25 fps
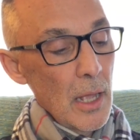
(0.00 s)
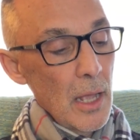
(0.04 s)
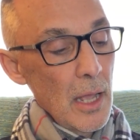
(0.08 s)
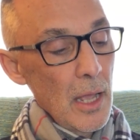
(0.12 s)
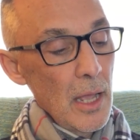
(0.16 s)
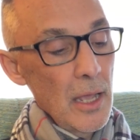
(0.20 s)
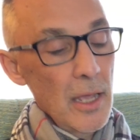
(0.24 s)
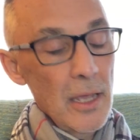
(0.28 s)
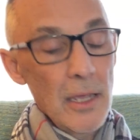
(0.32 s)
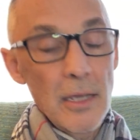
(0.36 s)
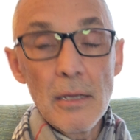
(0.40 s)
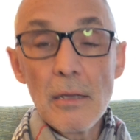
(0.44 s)

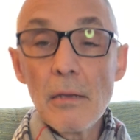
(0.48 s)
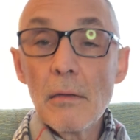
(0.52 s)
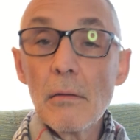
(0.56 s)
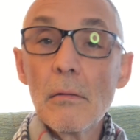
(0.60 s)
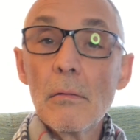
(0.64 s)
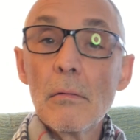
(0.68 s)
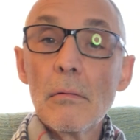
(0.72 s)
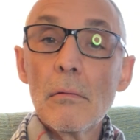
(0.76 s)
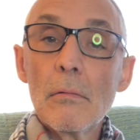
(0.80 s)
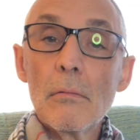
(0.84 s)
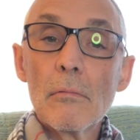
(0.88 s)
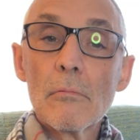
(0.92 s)
a
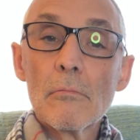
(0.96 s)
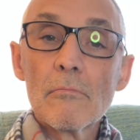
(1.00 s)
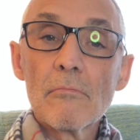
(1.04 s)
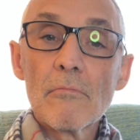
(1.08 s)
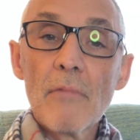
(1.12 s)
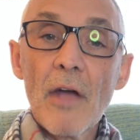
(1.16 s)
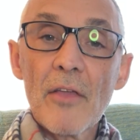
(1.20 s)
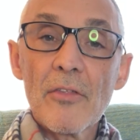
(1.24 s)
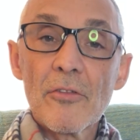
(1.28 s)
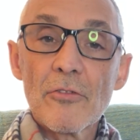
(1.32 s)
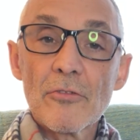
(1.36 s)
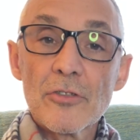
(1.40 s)

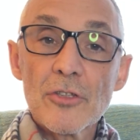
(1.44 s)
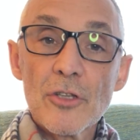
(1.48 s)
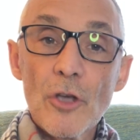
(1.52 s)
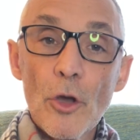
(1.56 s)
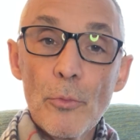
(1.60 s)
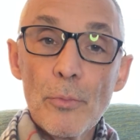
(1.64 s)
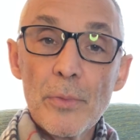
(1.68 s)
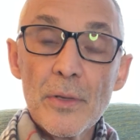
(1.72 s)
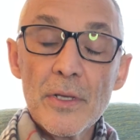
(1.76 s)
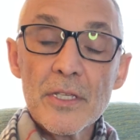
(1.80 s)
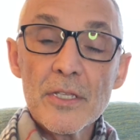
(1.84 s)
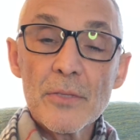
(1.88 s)
rather
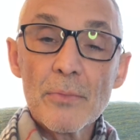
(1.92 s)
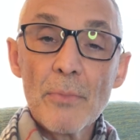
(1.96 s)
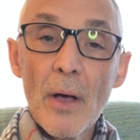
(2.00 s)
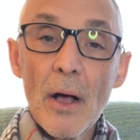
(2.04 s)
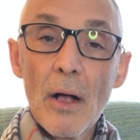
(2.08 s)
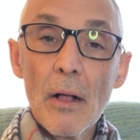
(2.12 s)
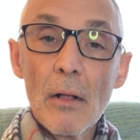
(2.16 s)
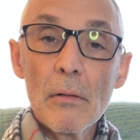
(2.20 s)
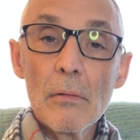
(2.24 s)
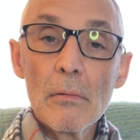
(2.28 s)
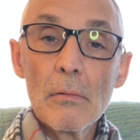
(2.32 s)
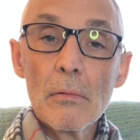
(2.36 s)
soapy
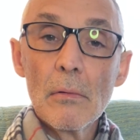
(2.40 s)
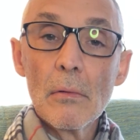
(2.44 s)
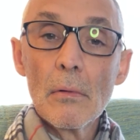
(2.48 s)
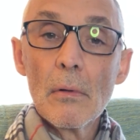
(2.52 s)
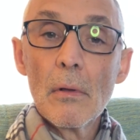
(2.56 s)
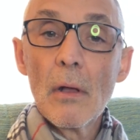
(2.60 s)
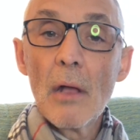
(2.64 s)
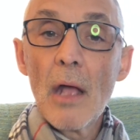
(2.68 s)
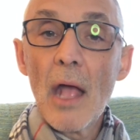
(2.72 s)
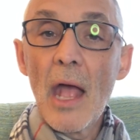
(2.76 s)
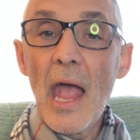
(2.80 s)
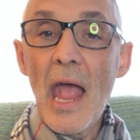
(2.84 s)
smell
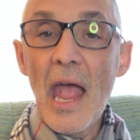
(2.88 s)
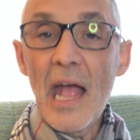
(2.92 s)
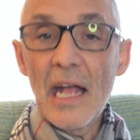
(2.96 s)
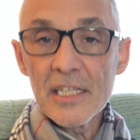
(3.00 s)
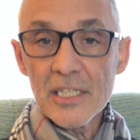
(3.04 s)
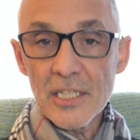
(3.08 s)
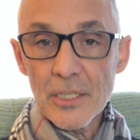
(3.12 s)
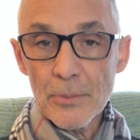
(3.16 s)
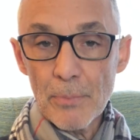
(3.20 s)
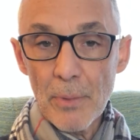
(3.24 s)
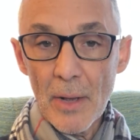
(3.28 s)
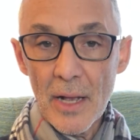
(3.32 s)
and
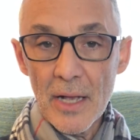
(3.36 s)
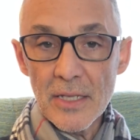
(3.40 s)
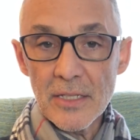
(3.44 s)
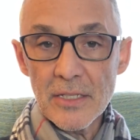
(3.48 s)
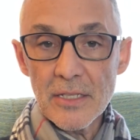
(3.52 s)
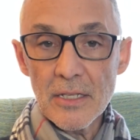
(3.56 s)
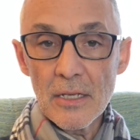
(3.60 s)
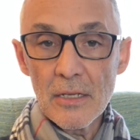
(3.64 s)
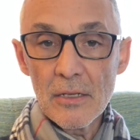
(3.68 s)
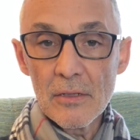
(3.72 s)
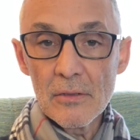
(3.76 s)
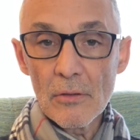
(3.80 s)

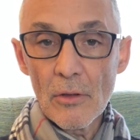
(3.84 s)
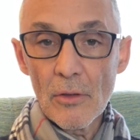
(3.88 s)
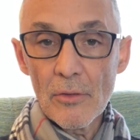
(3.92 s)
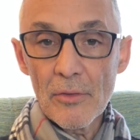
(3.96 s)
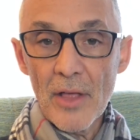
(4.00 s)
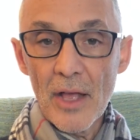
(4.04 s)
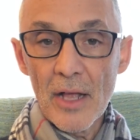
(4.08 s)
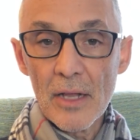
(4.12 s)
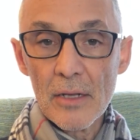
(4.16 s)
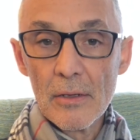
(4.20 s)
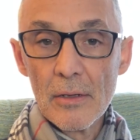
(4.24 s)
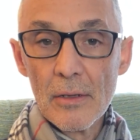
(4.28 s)
spicy and all
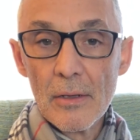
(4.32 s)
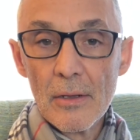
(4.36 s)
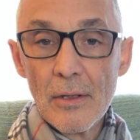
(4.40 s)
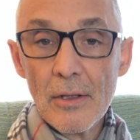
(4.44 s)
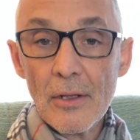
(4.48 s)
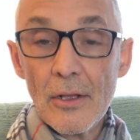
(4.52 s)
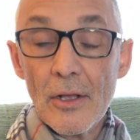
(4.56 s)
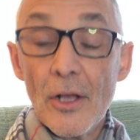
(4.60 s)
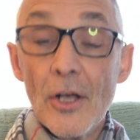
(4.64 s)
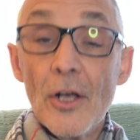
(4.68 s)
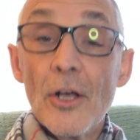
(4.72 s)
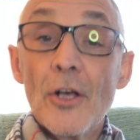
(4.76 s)
that.
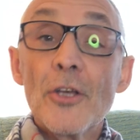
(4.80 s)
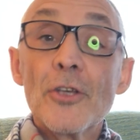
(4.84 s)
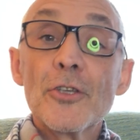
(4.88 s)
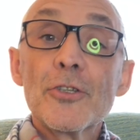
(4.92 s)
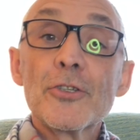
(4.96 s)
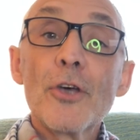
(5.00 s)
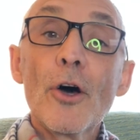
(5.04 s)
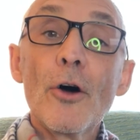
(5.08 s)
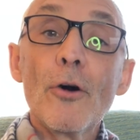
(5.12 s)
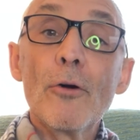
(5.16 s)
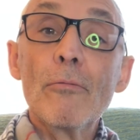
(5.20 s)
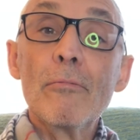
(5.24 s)

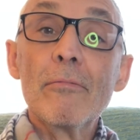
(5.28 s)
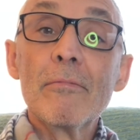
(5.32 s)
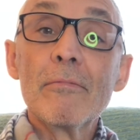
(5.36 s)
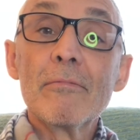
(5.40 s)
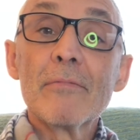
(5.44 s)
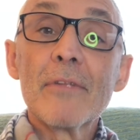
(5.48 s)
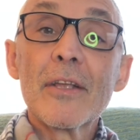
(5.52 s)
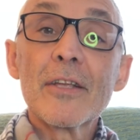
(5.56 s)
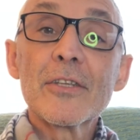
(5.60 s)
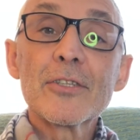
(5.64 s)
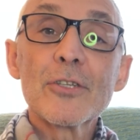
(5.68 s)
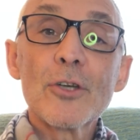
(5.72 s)
So
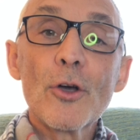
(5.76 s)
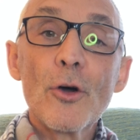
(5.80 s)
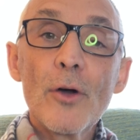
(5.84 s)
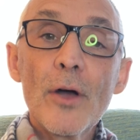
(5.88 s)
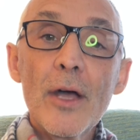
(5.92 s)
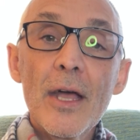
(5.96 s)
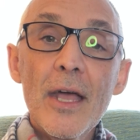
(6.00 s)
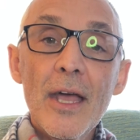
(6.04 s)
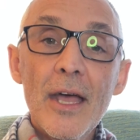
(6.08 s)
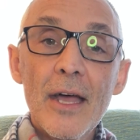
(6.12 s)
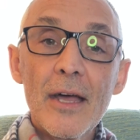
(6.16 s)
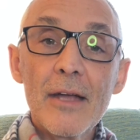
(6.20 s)
let's go
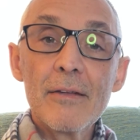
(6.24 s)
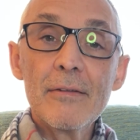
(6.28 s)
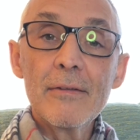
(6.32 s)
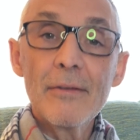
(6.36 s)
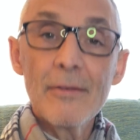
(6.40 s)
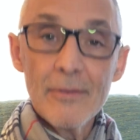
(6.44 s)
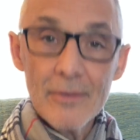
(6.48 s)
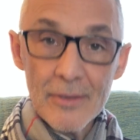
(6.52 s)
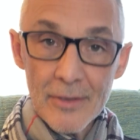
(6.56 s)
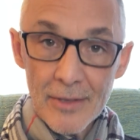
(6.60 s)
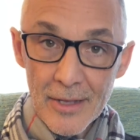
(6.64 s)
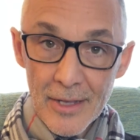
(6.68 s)
ahead
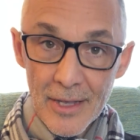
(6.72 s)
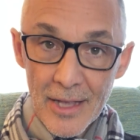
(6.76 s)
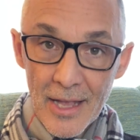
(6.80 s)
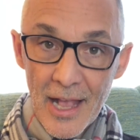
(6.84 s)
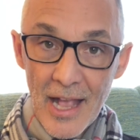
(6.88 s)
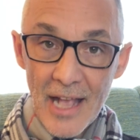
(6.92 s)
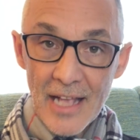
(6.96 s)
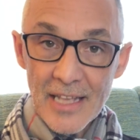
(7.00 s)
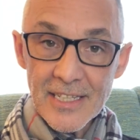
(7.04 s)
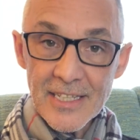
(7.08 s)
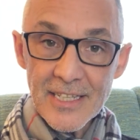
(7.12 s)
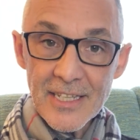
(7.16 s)

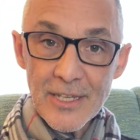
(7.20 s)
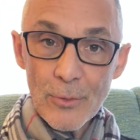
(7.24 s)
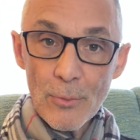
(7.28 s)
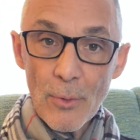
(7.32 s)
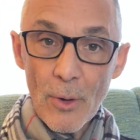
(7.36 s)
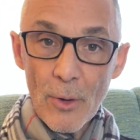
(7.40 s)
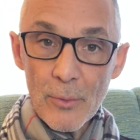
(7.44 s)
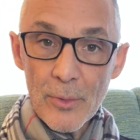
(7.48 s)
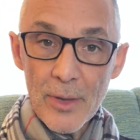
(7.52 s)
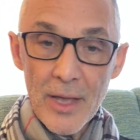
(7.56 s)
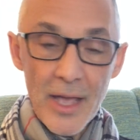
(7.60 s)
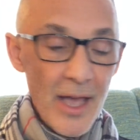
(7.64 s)
and see
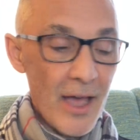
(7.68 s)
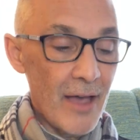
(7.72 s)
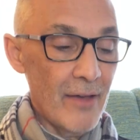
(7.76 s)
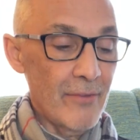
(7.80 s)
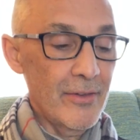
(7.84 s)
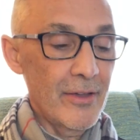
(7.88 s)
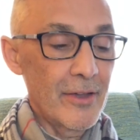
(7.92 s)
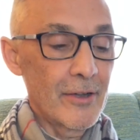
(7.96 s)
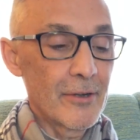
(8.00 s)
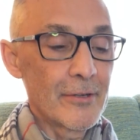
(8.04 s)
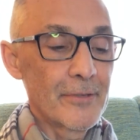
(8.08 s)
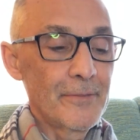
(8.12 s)
what we have
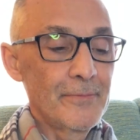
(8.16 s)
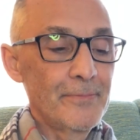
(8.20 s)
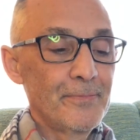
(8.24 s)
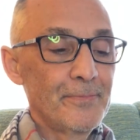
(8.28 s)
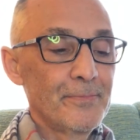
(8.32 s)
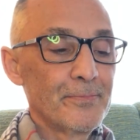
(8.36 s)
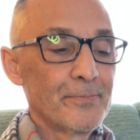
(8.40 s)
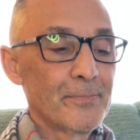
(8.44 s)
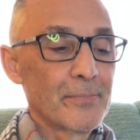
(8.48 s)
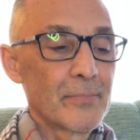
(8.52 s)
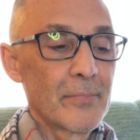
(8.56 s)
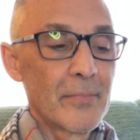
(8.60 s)
here.
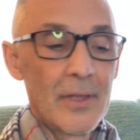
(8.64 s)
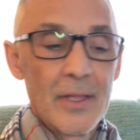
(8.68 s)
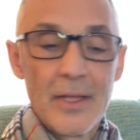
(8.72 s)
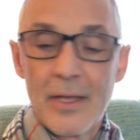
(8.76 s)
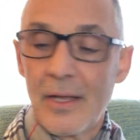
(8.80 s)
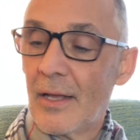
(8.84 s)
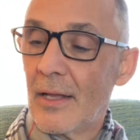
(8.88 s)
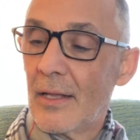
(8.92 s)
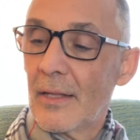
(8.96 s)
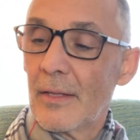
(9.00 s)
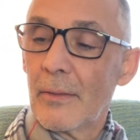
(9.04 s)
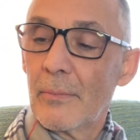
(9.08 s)

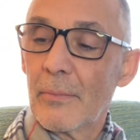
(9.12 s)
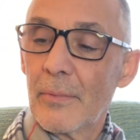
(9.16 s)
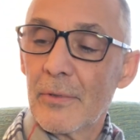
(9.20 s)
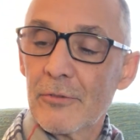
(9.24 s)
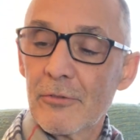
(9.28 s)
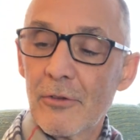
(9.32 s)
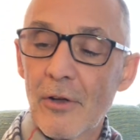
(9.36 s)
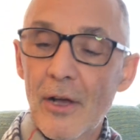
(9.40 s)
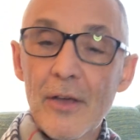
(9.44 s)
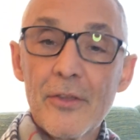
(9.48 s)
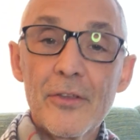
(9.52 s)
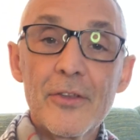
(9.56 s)
Let me
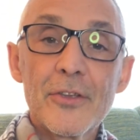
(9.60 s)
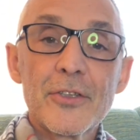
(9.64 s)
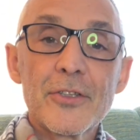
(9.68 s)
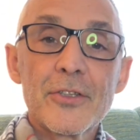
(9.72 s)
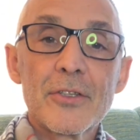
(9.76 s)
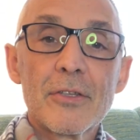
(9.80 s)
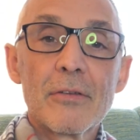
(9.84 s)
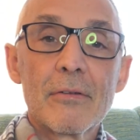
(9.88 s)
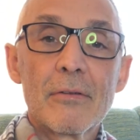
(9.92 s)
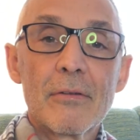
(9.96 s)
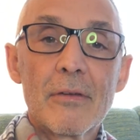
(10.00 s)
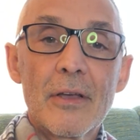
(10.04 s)
try
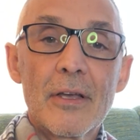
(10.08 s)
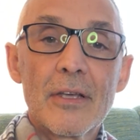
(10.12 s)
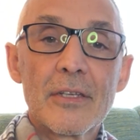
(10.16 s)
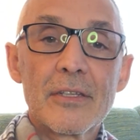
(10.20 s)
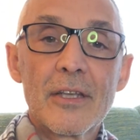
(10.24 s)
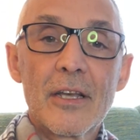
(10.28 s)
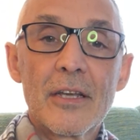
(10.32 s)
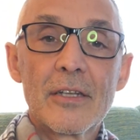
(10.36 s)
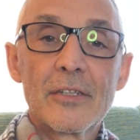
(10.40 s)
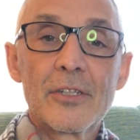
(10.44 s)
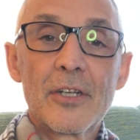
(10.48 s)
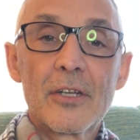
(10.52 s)
this as
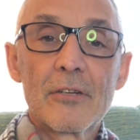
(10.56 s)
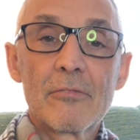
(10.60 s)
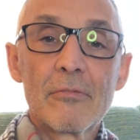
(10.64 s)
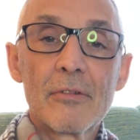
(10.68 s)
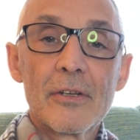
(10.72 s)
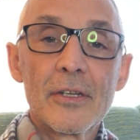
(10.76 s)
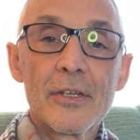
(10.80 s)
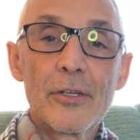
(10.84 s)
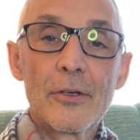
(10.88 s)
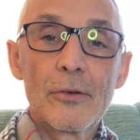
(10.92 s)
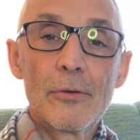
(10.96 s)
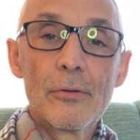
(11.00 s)
I
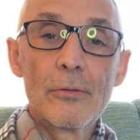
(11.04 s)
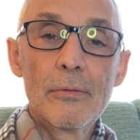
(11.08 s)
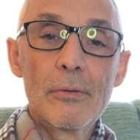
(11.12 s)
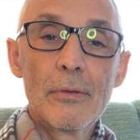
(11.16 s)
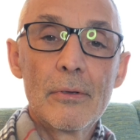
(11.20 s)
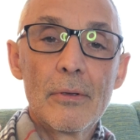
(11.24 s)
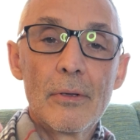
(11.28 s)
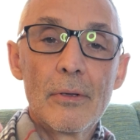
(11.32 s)
generally do.